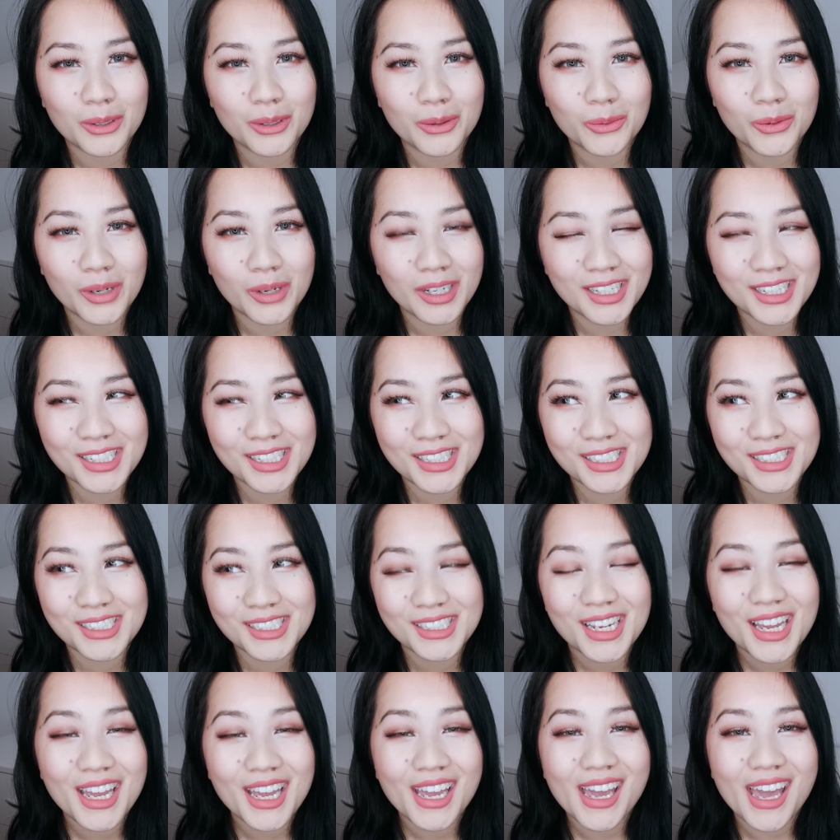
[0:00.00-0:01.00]
was,
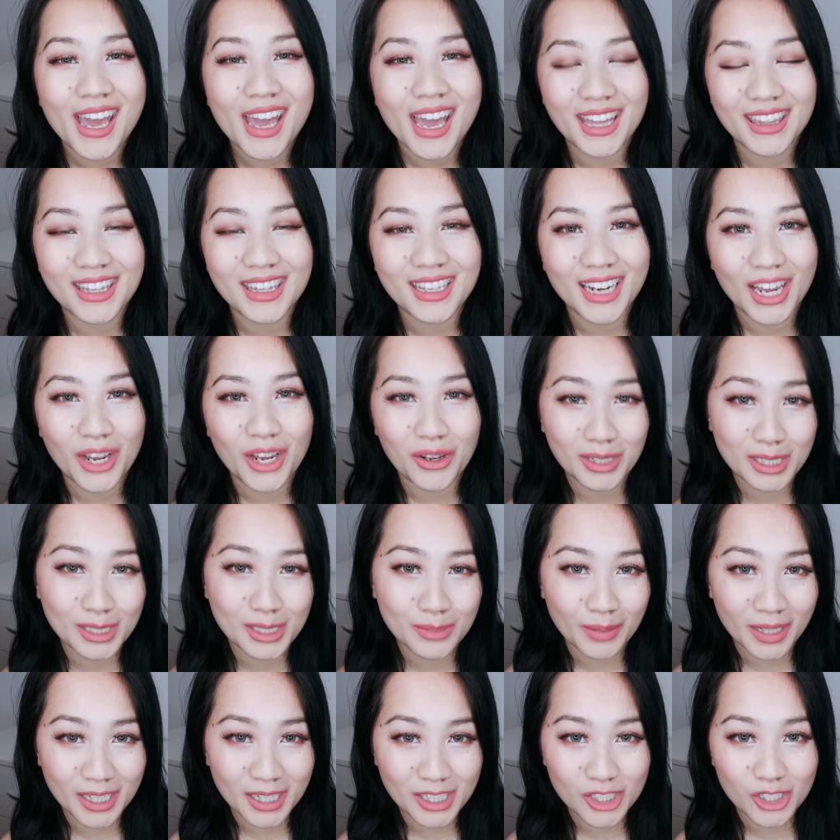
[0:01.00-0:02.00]
and then I'll
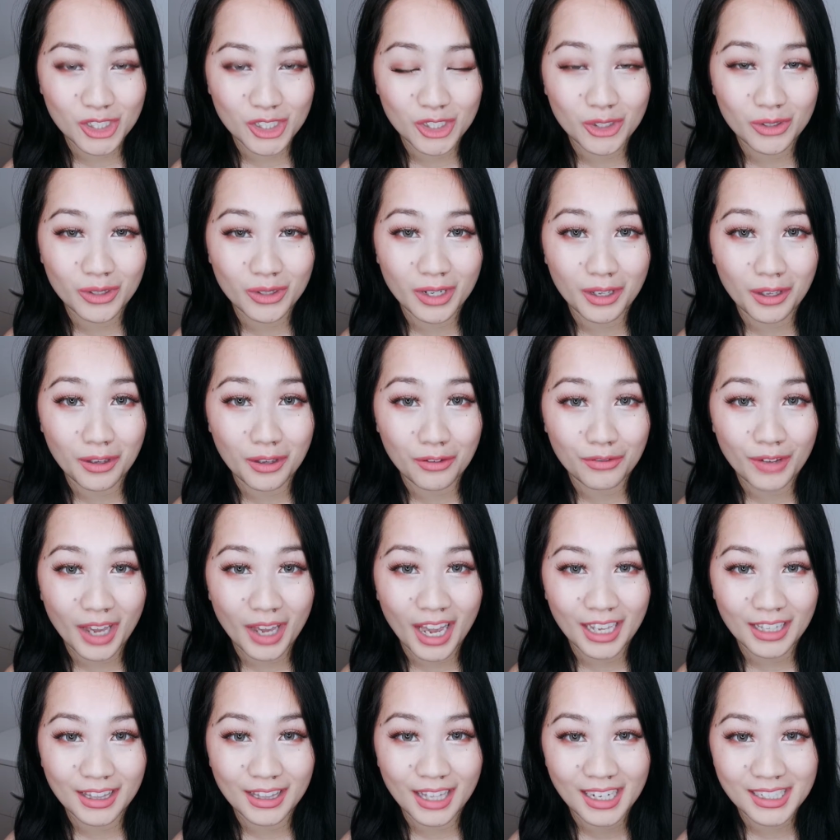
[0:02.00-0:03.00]
explain to you if
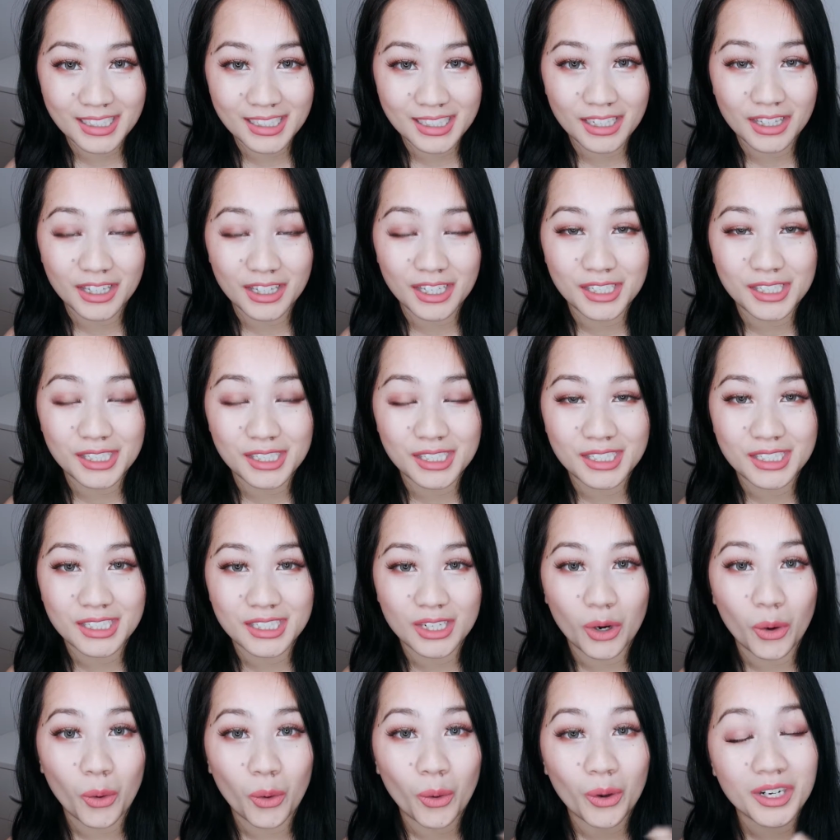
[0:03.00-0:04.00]
I liked this
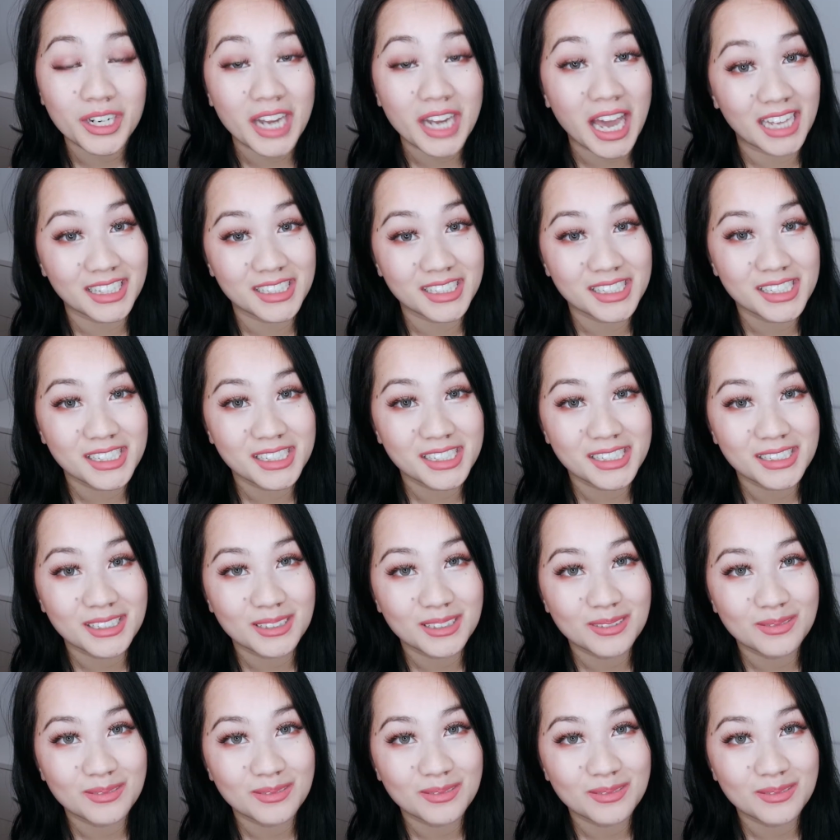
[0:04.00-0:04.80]
or not.